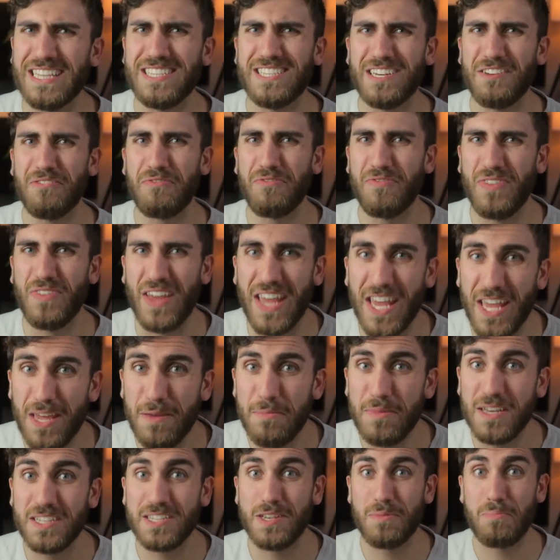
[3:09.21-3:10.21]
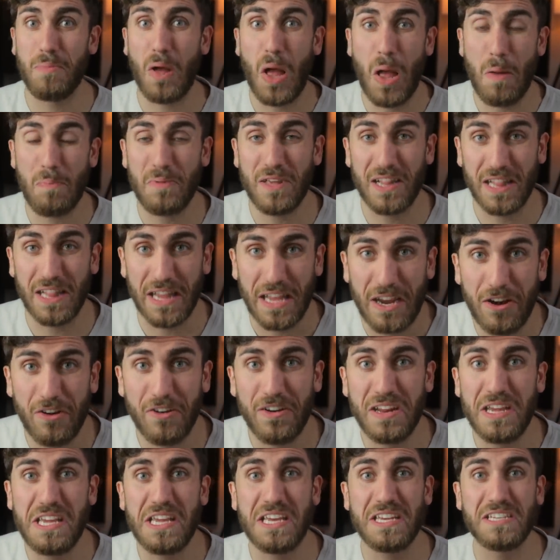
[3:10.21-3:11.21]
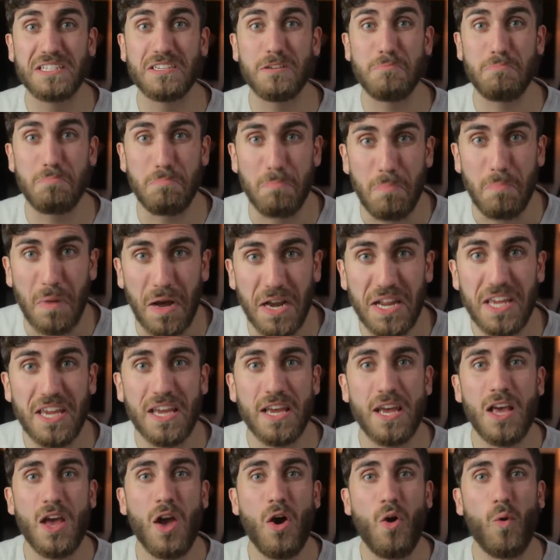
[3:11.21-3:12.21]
Is it fame? Is it popularity? Is it money?